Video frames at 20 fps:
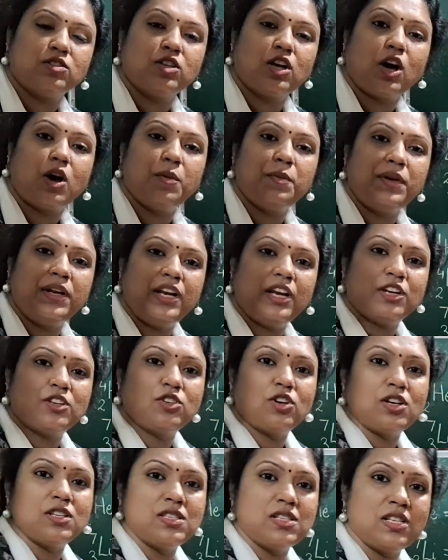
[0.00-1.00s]
So how many
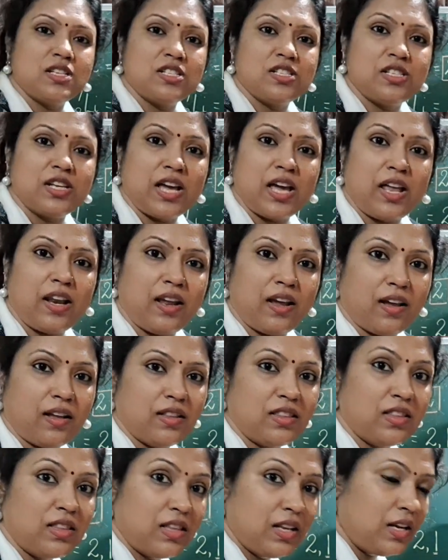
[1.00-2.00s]
electrons it is sharing?
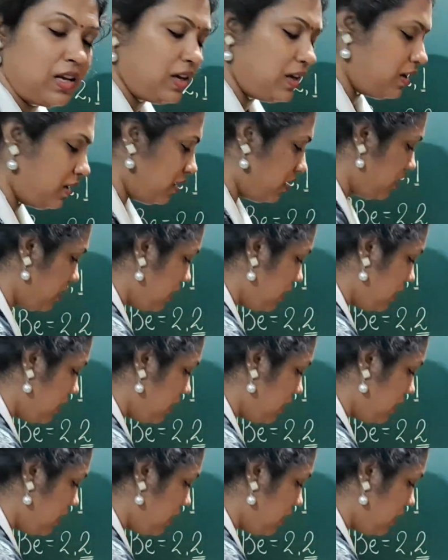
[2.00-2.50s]
3.